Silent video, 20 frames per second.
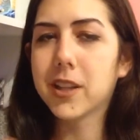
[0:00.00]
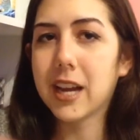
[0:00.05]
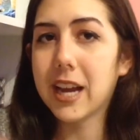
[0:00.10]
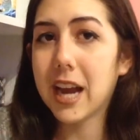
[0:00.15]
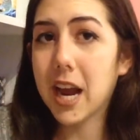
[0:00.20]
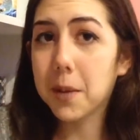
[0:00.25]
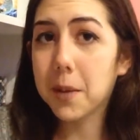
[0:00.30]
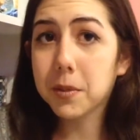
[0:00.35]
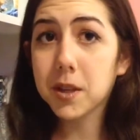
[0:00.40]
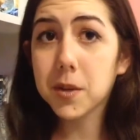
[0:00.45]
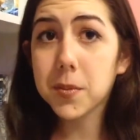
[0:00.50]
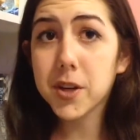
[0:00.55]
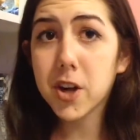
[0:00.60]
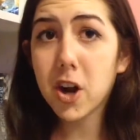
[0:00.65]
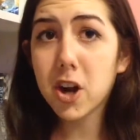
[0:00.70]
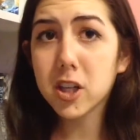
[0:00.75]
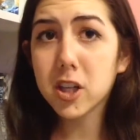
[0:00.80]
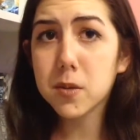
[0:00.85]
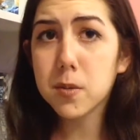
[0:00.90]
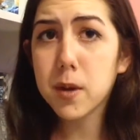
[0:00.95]
I am going to be
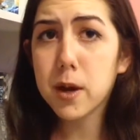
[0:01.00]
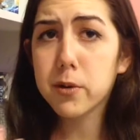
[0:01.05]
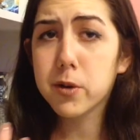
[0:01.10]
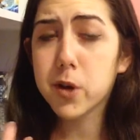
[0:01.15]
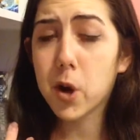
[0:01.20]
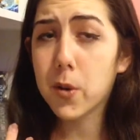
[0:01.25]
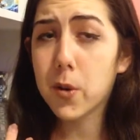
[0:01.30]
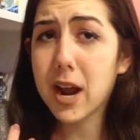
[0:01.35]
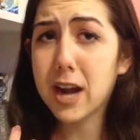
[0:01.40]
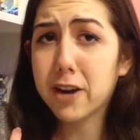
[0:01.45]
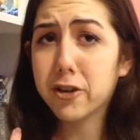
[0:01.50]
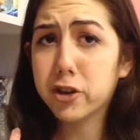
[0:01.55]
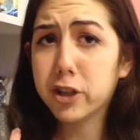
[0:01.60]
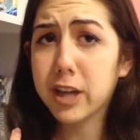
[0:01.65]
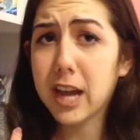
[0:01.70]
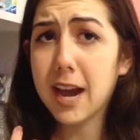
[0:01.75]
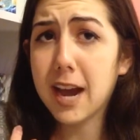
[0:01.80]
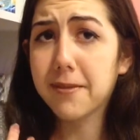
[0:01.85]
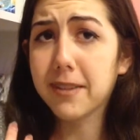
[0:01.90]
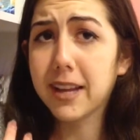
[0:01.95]
talking about don't actually
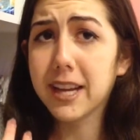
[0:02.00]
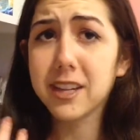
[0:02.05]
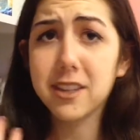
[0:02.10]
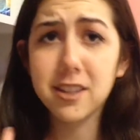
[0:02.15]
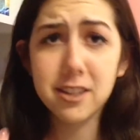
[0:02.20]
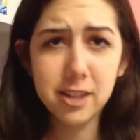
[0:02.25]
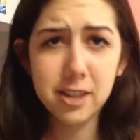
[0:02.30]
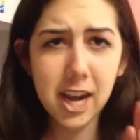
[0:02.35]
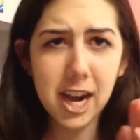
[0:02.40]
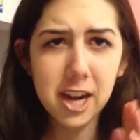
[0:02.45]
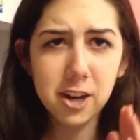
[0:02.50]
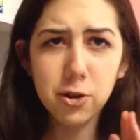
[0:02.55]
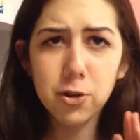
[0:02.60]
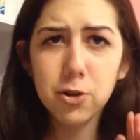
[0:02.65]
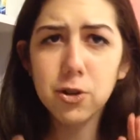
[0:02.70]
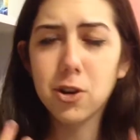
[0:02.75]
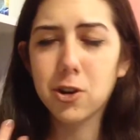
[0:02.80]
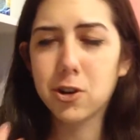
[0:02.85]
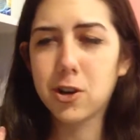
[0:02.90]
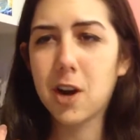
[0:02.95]
have like
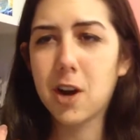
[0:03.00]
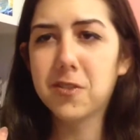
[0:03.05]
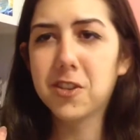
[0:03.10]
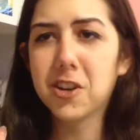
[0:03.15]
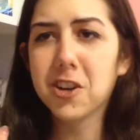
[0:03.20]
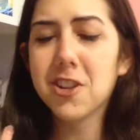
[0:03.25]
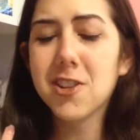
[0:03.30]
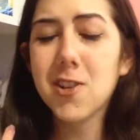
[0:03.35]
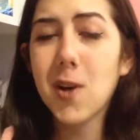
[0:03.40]
titles or covers.